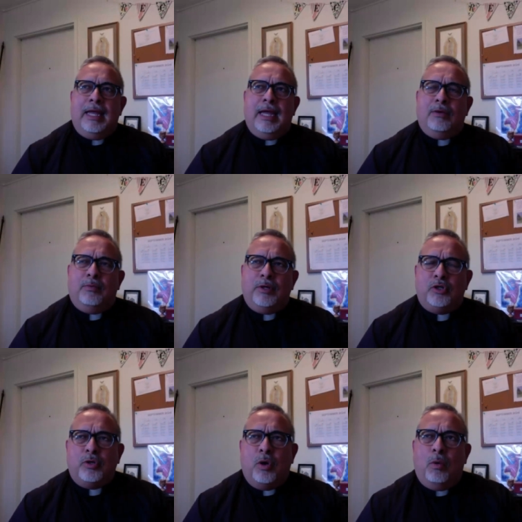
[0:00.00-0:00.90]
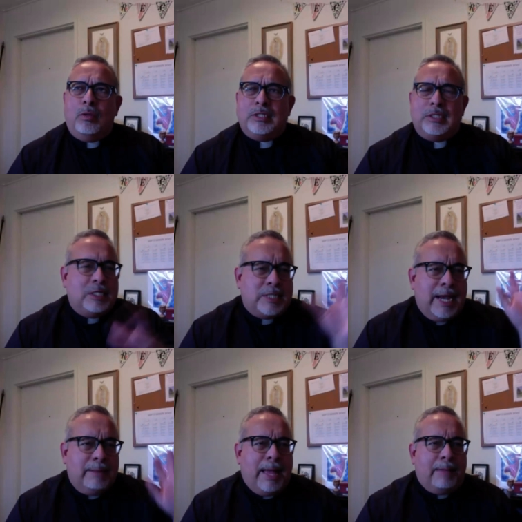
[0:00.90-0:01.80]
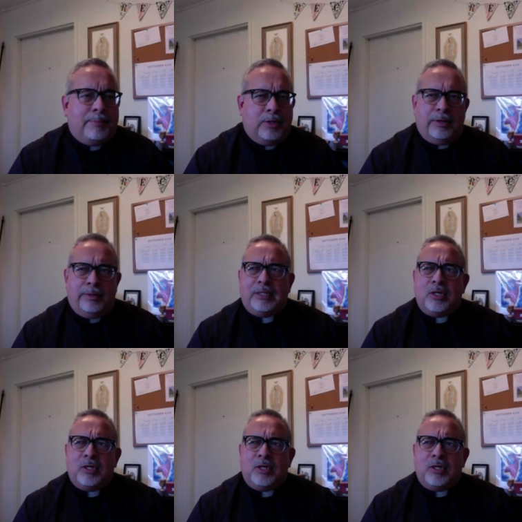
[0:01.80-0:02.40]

and Richard Coles, and he's kind of popular.